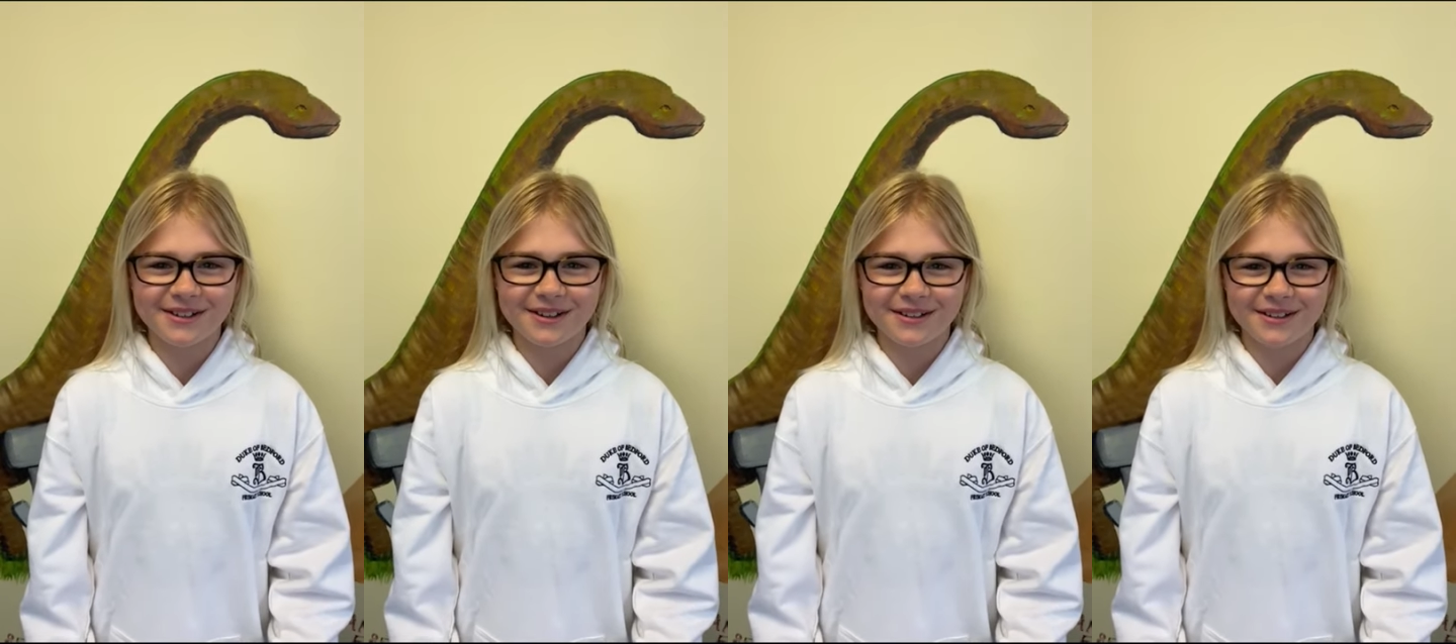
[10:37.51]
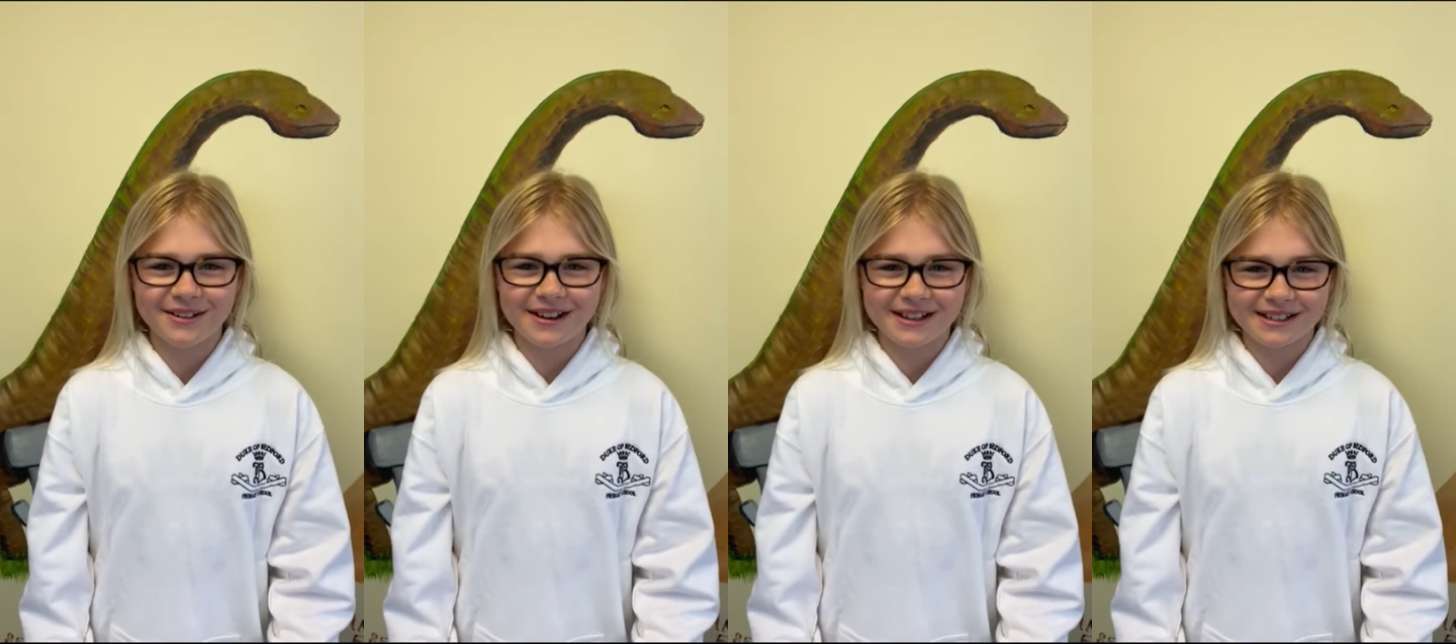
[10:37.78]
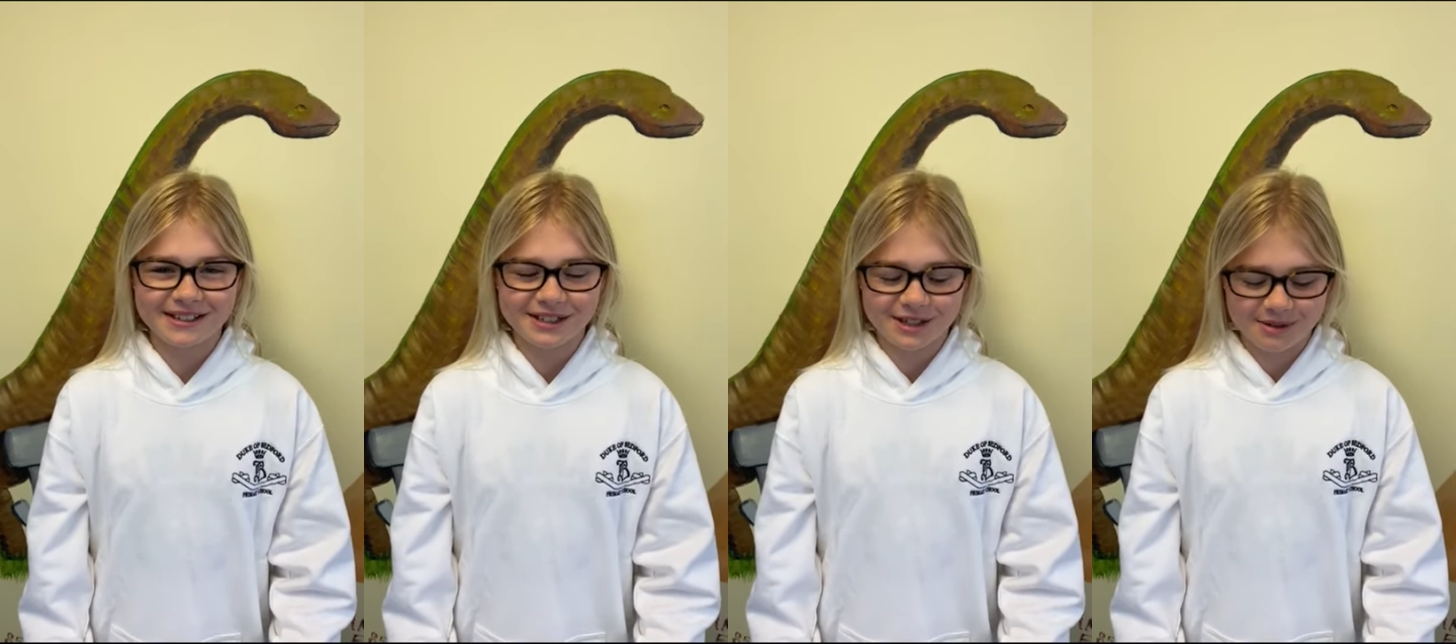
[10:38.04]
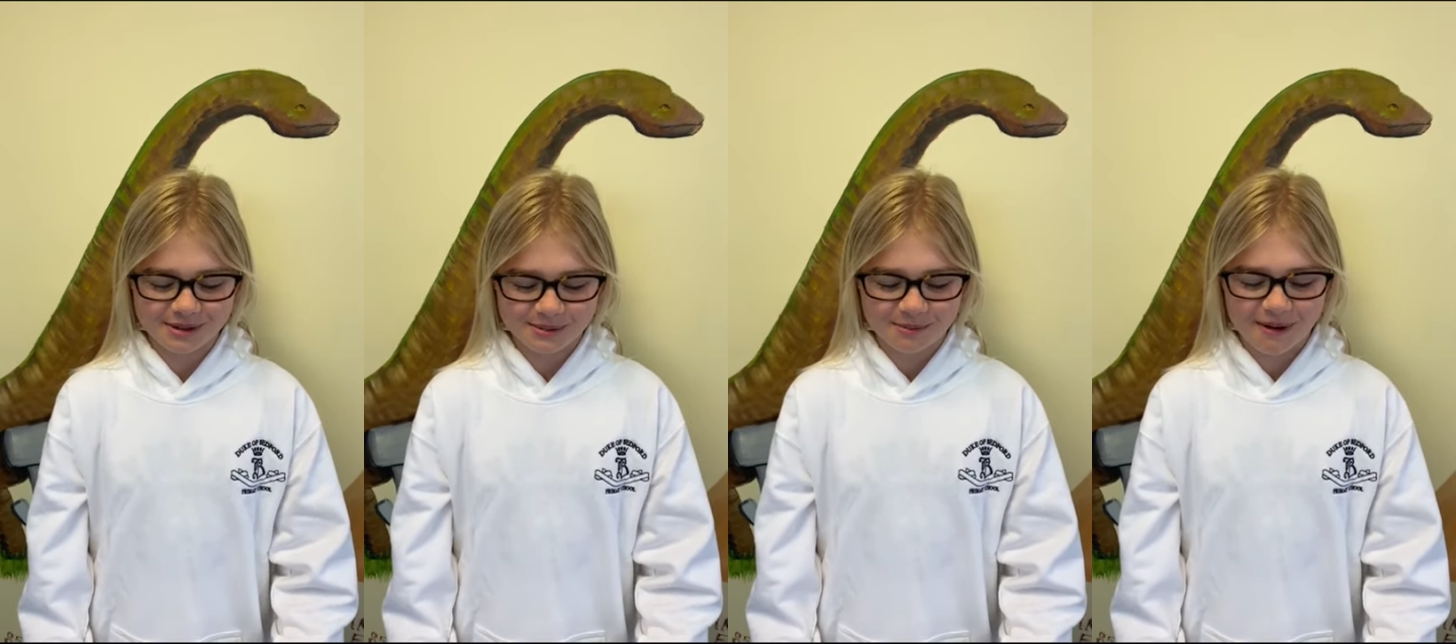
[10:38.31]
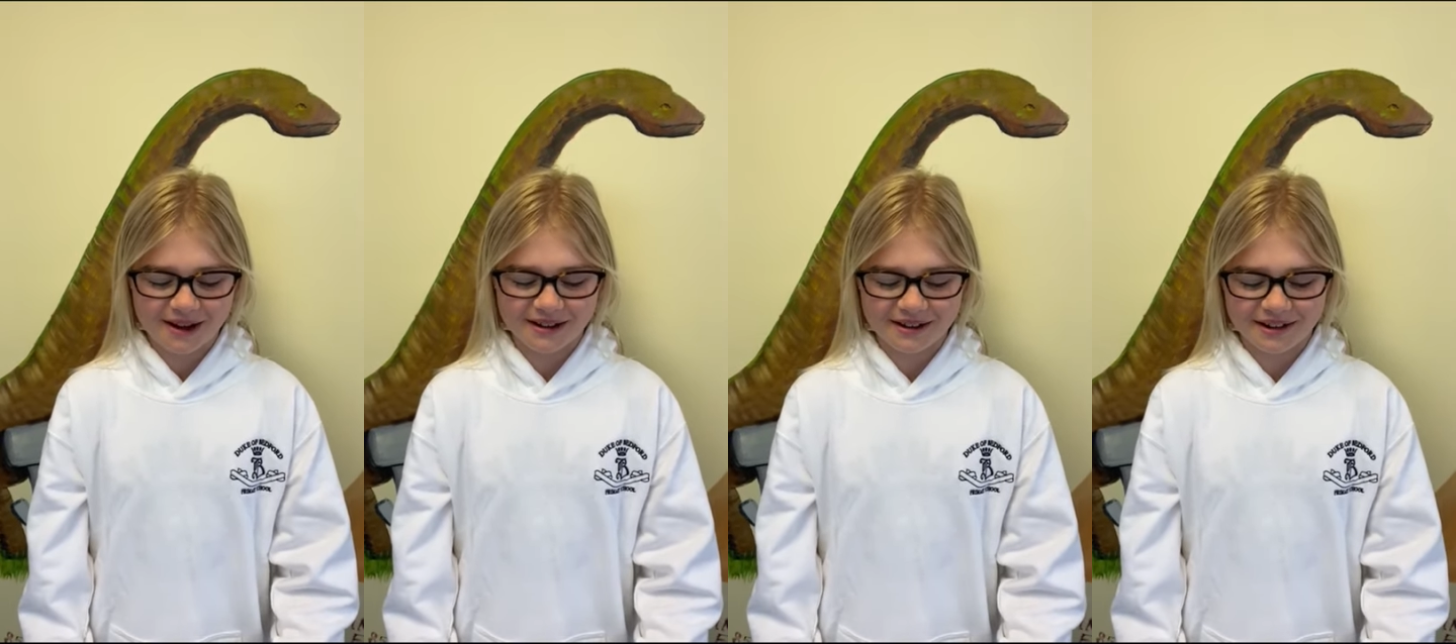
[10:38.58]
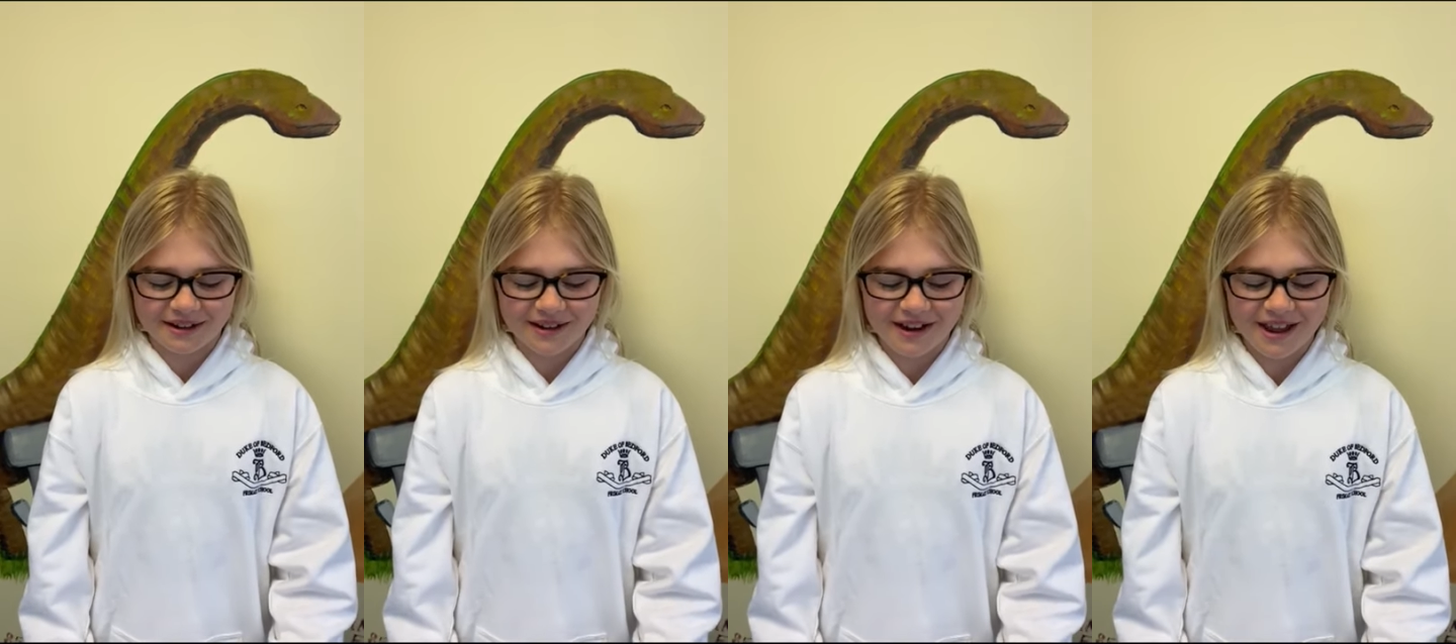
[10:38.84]
told us she was
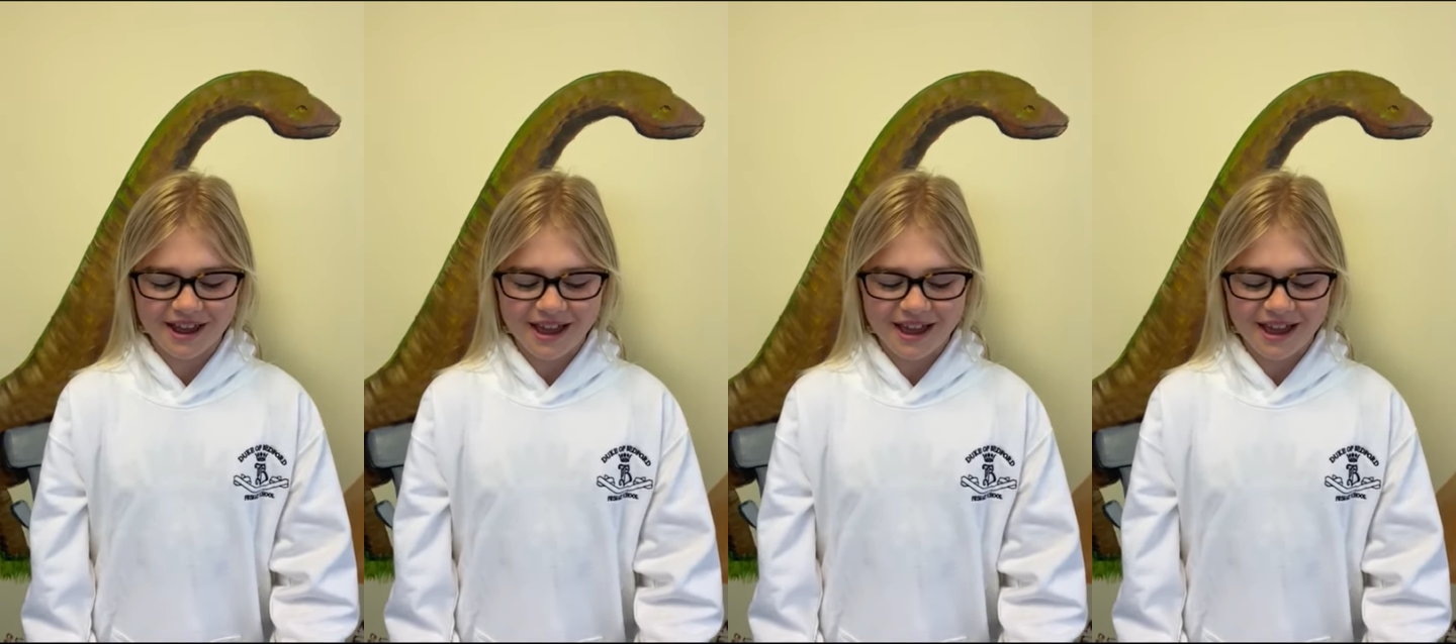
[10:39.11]
pregnant.